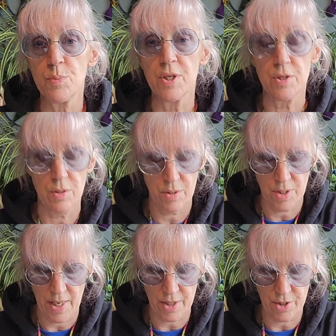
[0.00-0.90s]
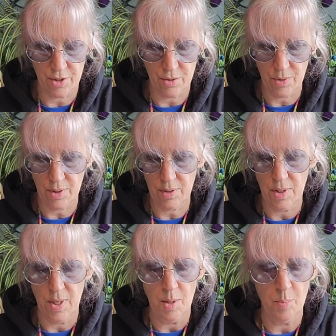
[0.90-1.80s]
me to actually do it.
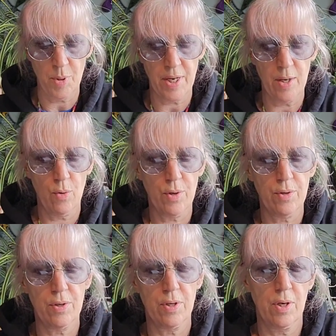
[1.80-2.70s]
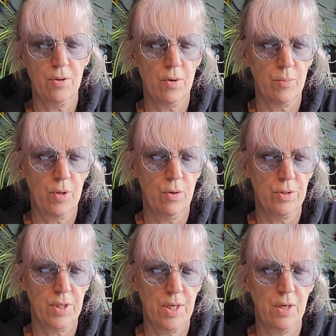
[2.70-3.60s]
But I ordered another. I'm gonna
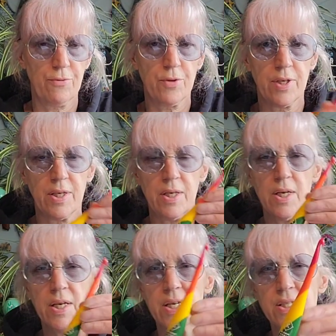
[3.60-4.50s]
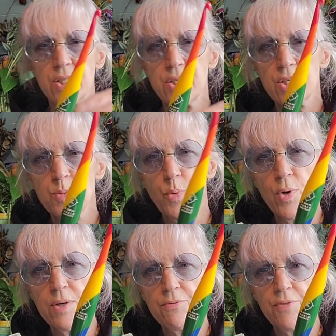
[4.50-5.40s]
hold it carefully. It's a
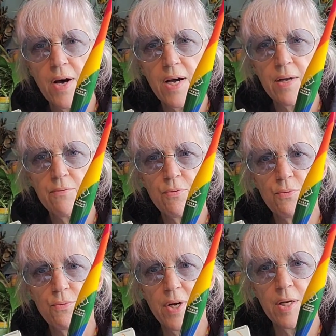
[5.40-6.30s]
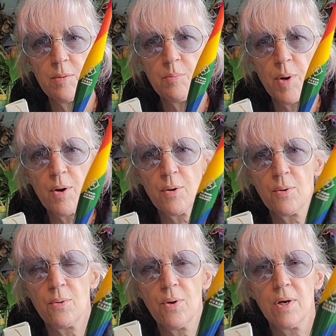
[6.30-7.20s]
6.5
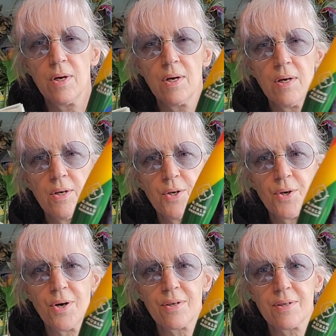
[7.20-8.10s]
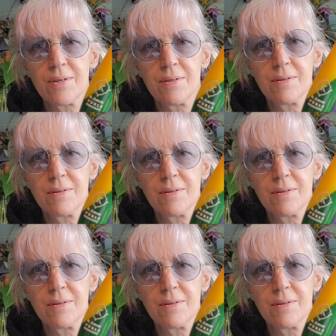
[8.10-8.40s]
rainbow hook,